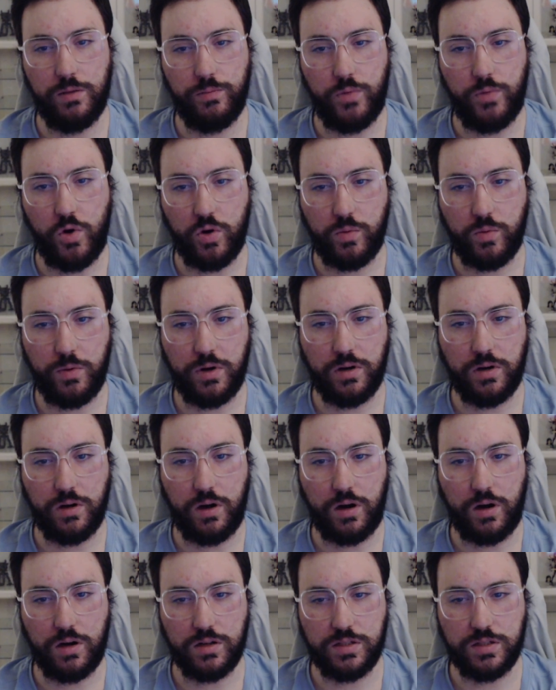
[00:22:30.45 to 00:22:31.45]
Pokemon
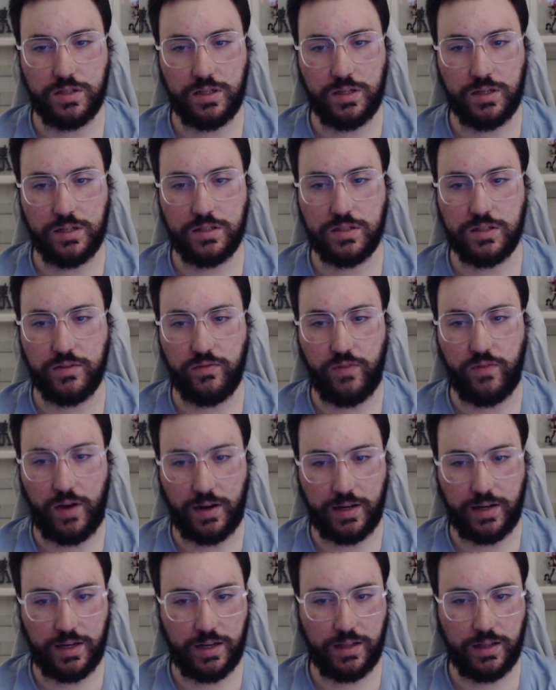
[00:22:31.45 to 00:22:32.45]
Arceus
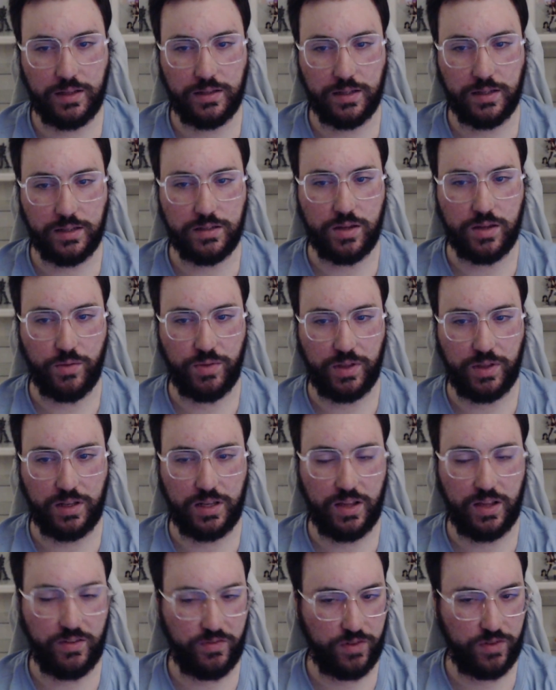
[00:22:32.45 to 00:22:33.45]
finally did something
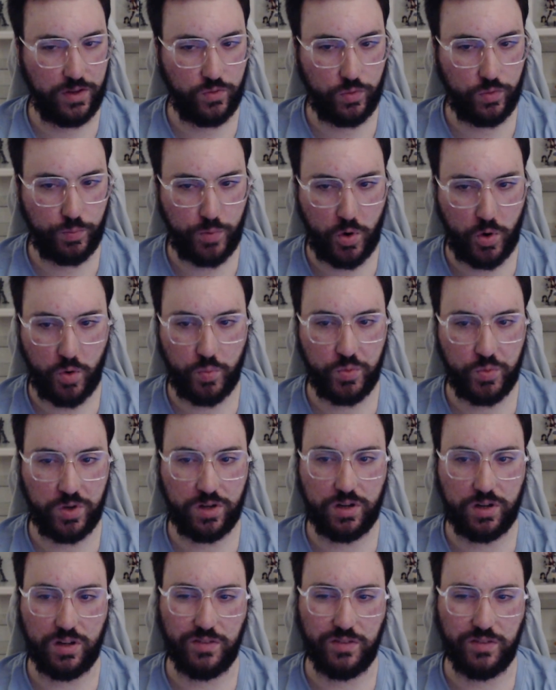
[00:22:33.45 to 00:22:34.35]
different with Pokemon